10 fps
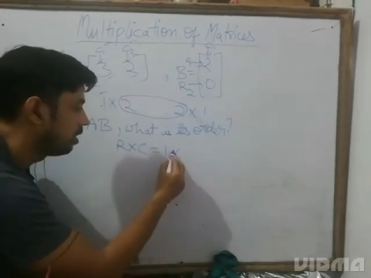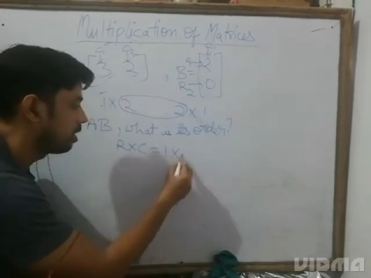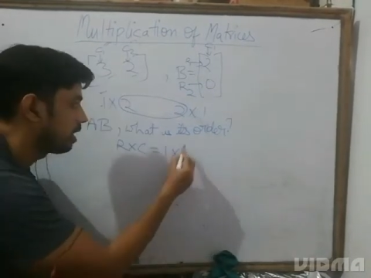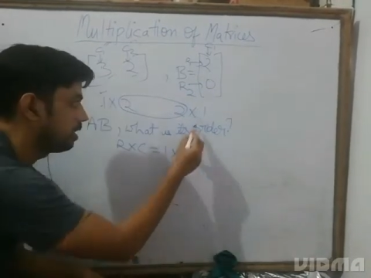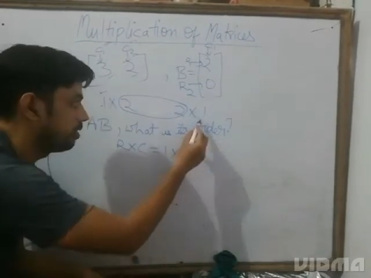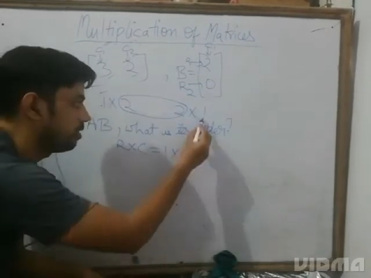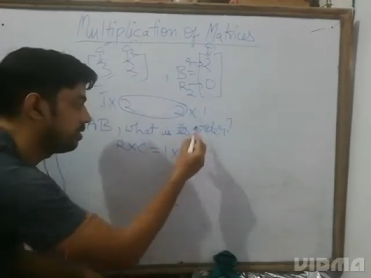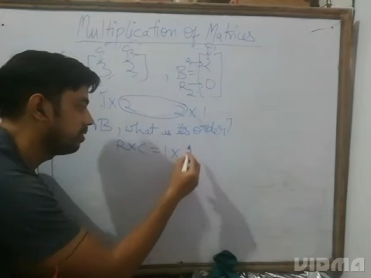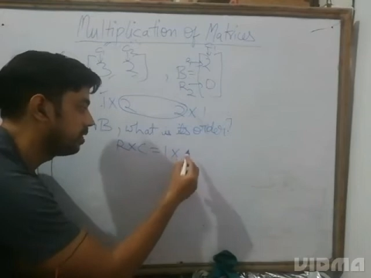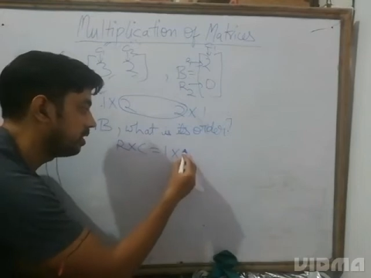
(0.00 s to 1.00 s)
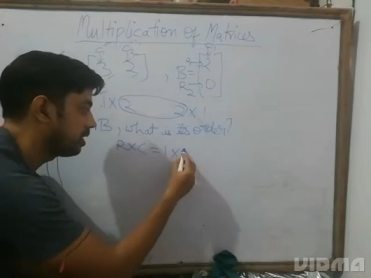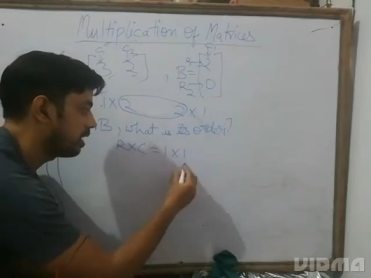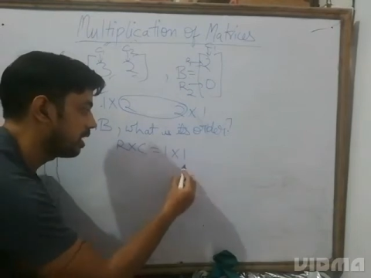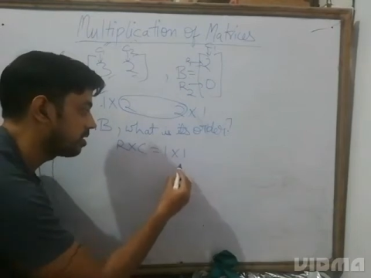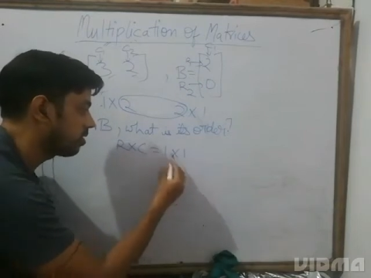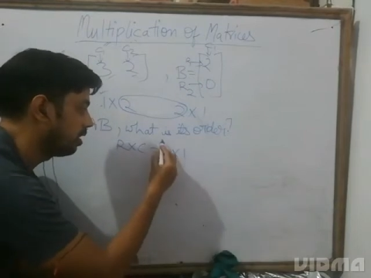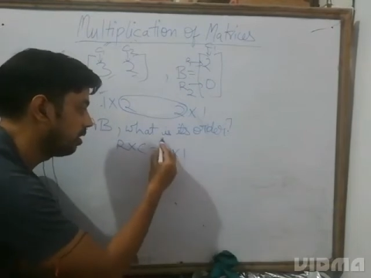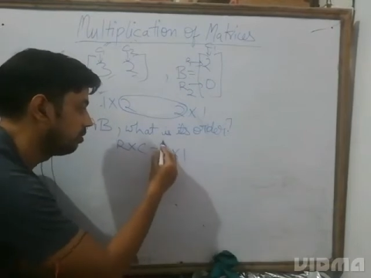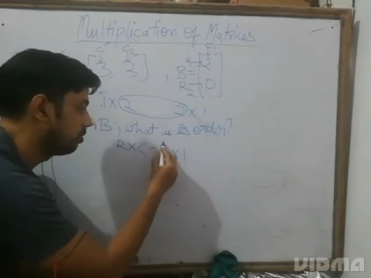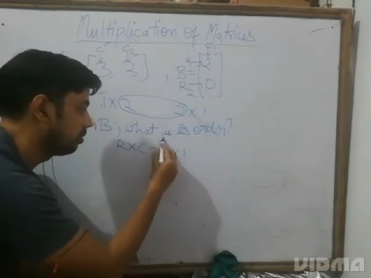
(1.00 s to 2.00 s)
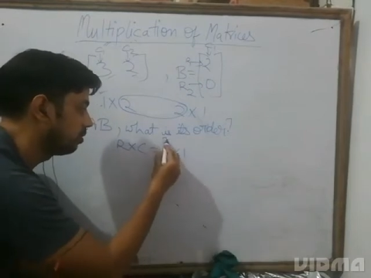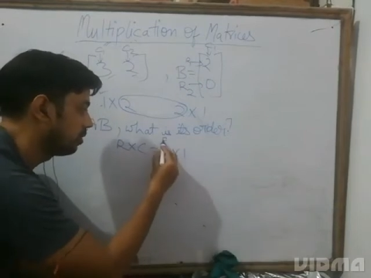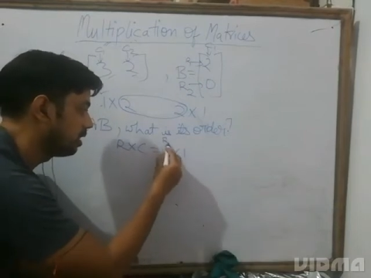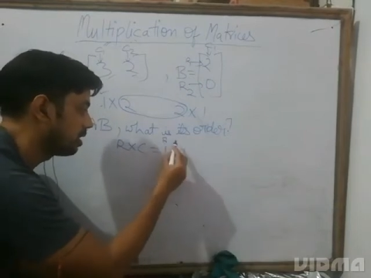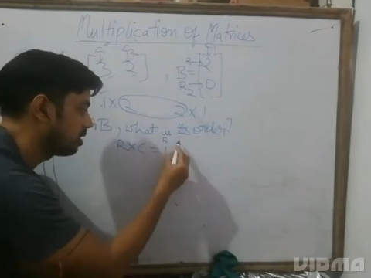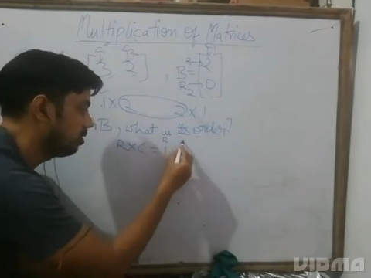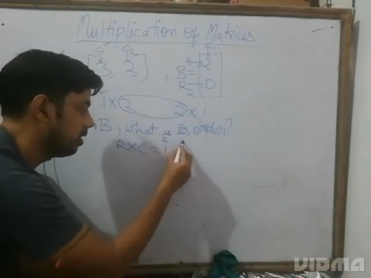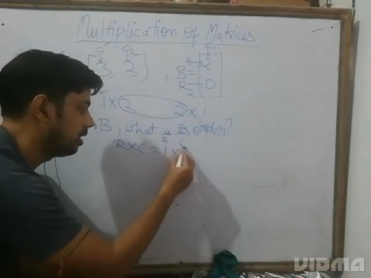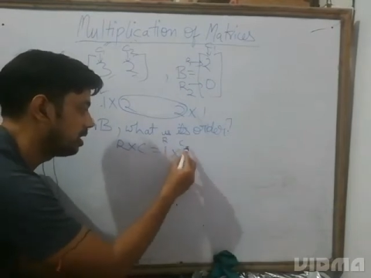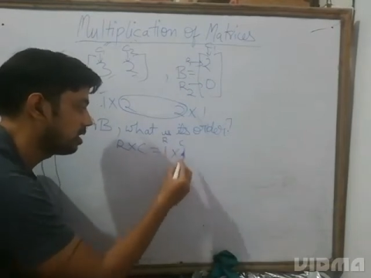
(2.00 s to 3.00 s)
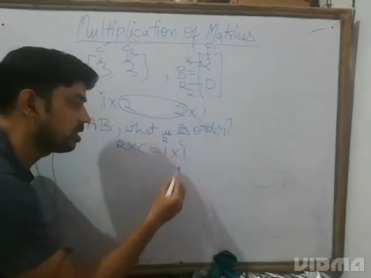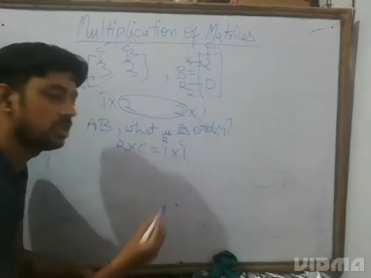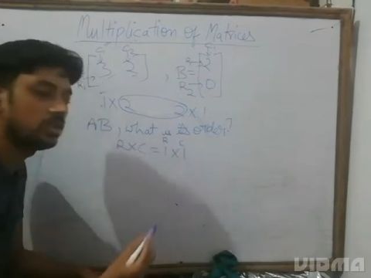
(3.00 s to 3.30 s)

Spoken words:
right one we will take as column. This is row and this is